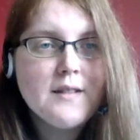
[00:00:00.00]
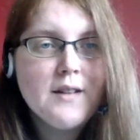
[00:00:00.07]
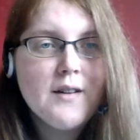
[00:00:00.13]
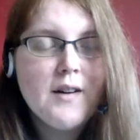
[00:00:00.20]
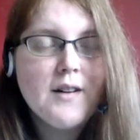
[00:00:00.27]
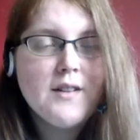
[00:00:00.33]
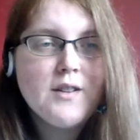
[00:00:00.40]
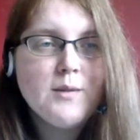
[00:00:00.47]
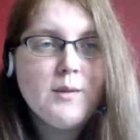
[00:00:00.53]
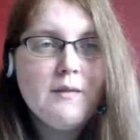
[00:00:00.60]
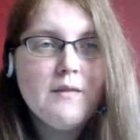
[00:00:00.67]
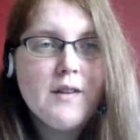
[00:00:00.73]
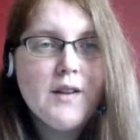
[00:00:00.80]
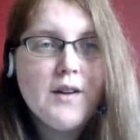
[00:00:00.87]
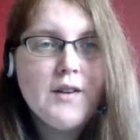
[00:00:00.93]
so I just went
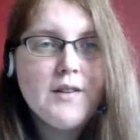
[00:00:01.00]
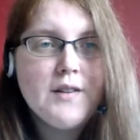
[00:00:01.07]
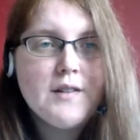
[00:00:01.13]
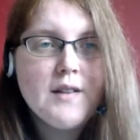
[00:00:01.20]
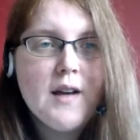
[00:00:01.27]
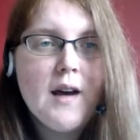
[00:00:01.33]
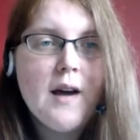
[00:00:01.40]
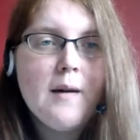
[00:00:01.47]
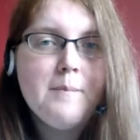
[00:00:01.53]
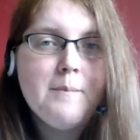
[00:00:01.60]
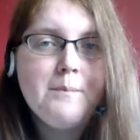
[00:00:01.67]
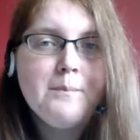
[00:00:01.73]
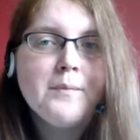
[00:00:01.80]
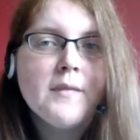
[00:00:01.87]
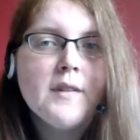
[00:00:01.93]
for those. I'm